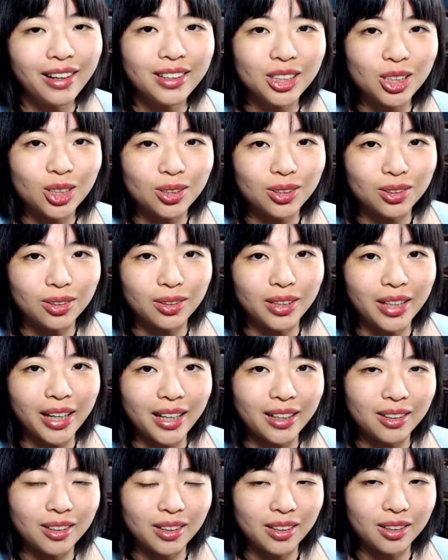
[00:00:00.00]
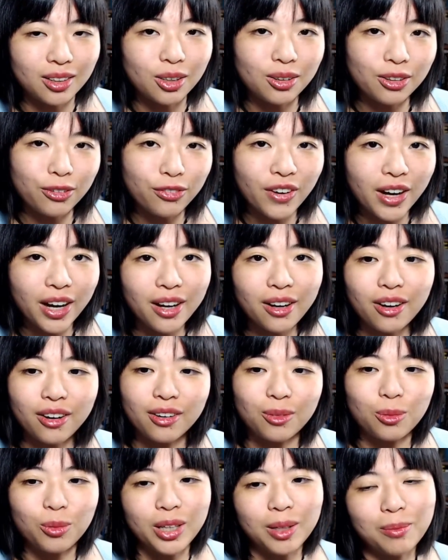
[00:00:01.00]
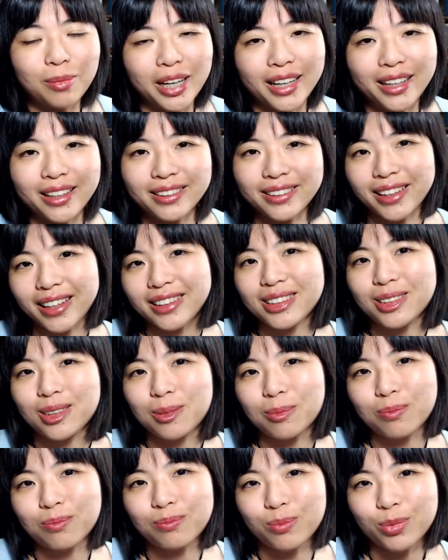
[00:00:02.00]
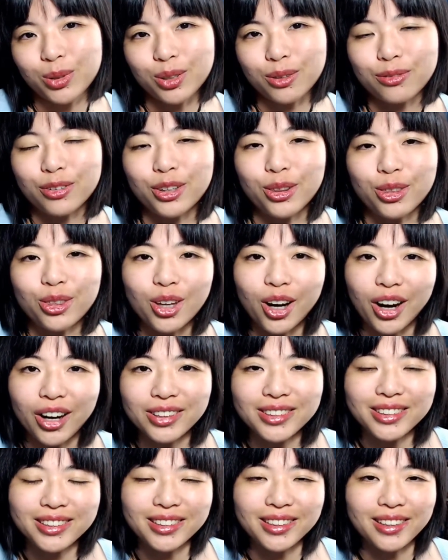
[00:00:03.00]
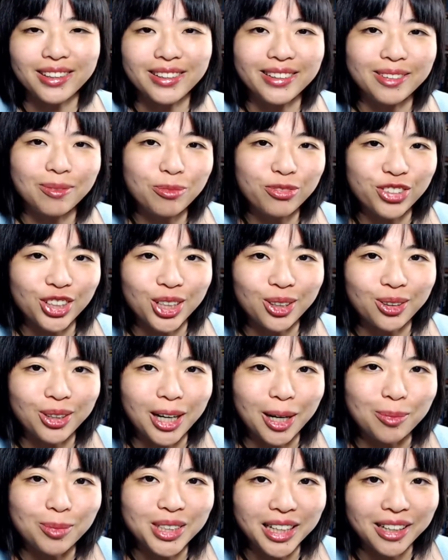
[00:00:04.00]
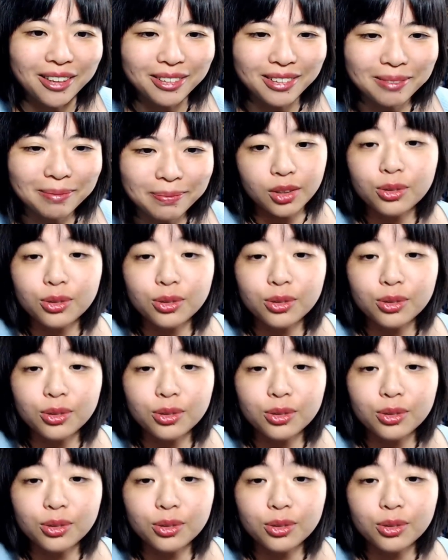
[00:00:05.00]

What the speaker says: to get notified on when my next book for thoughts video comes out.